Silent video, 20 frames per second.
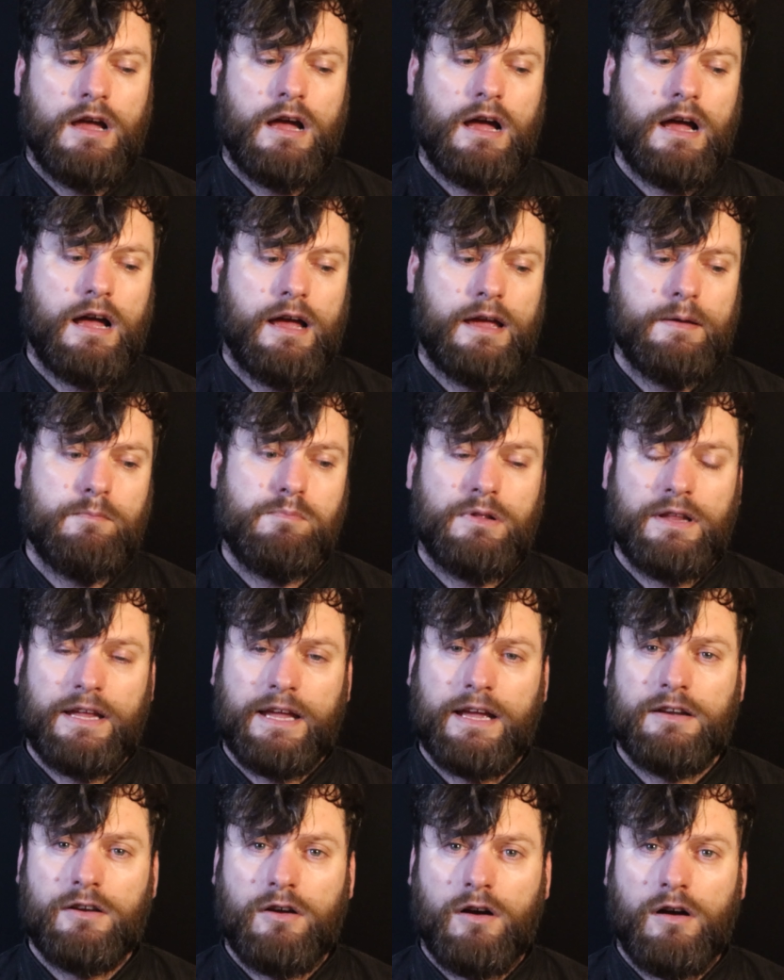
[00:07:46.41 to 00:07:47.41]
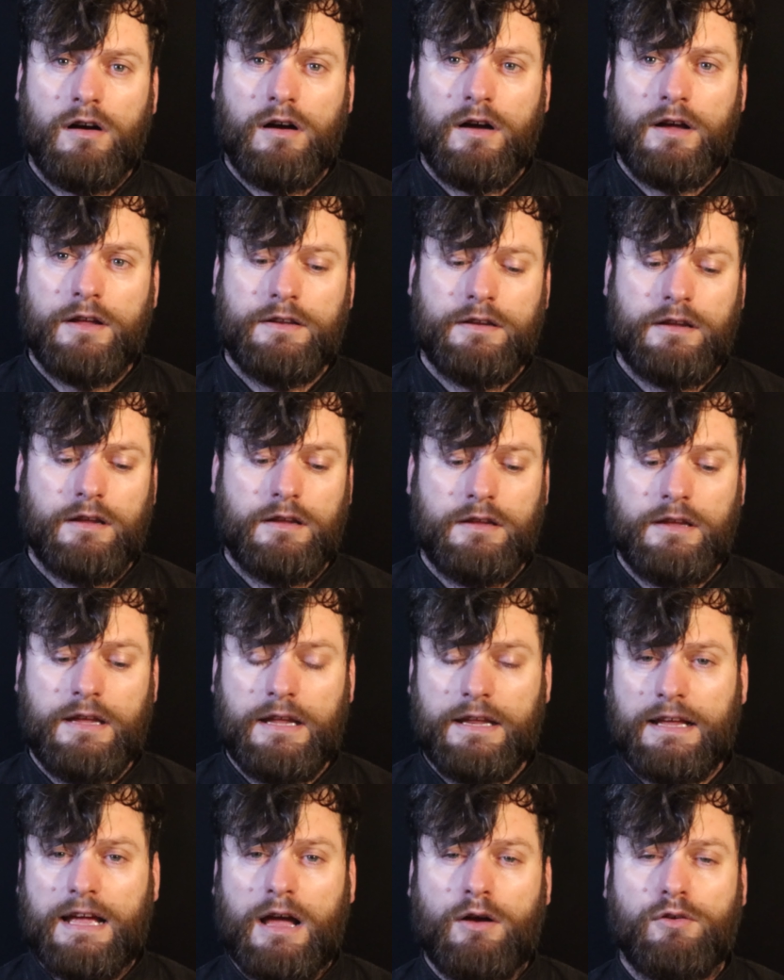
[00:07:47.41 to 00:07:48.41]
I plan on
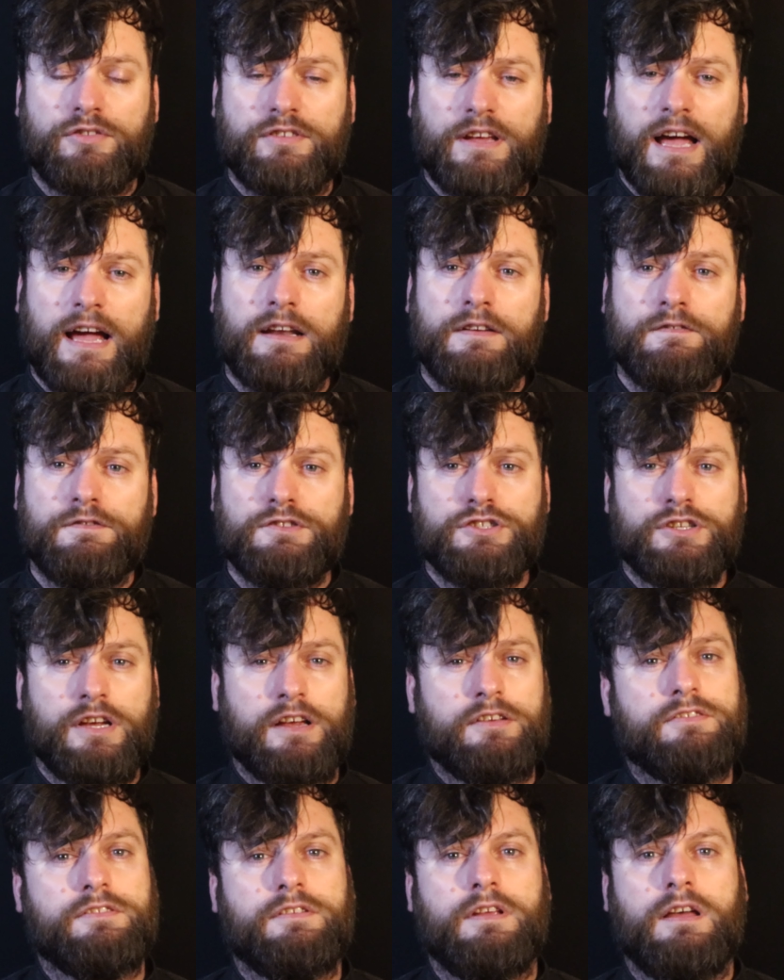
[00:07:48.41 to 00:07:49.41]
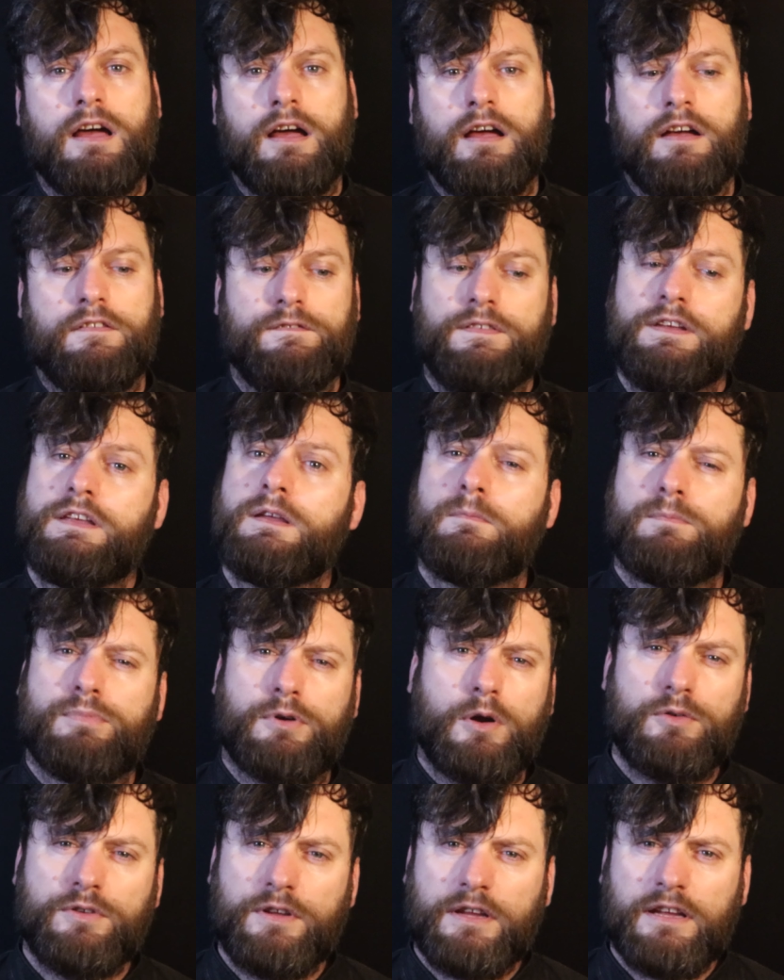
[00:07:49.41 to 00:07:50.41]
getting outside of just vegan
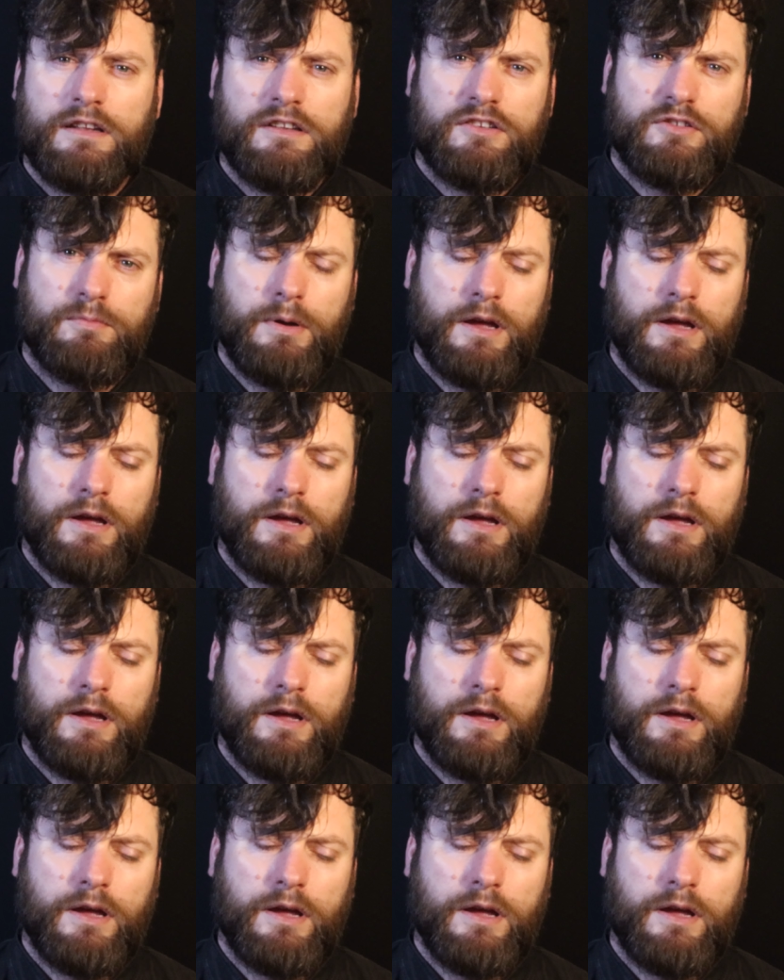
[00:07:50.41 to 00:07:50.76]
proteins,